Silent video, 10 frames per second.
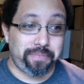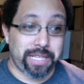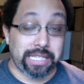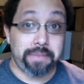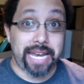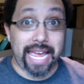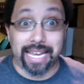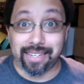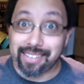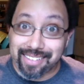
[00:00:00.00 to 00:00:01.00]

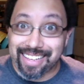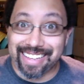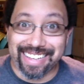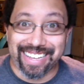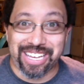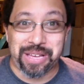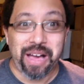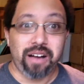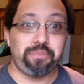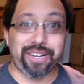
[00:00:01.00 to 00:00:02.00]
Lemonade,
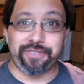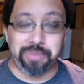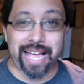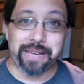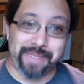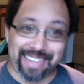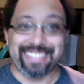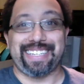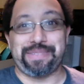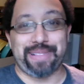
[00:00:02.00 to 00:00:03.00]
but for black men
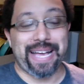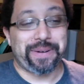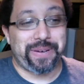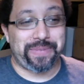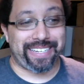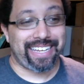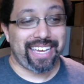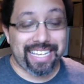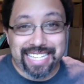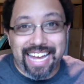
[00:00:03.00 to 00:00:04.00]
instead of black women.
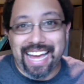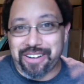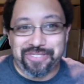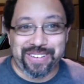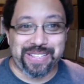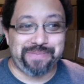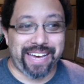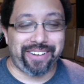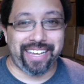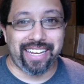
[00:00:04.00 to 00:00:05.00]
It's kind of how I feel
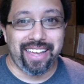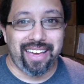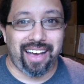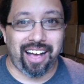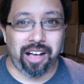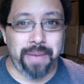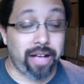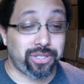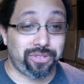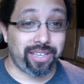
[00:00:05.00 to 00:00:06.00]
about it. I
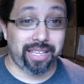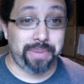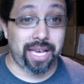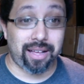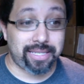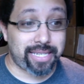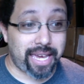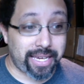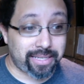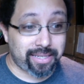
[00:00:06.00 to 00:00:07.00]
also think that
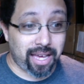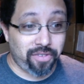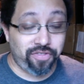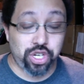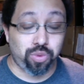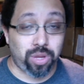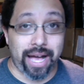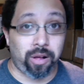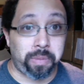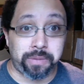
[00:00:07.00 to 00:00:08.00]
Beyonce's visual
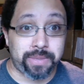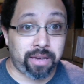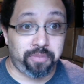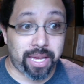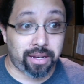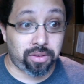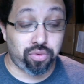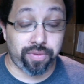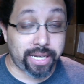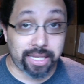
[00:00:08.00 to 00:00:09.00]
albums have been
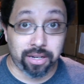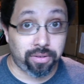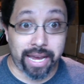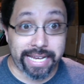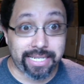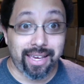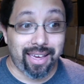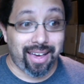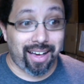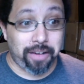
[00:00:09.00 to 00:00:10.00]
really great.
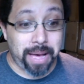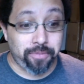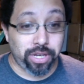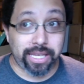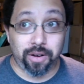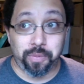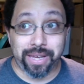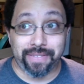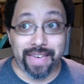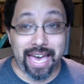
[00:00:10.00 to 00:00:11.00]
I'm really
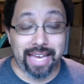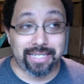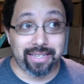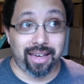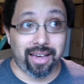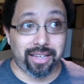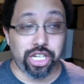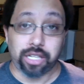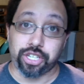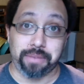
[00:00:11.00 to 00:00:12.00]
hoping that
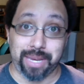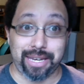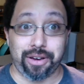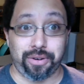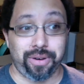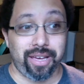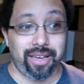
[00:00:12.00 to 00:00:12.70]
Childish Gambino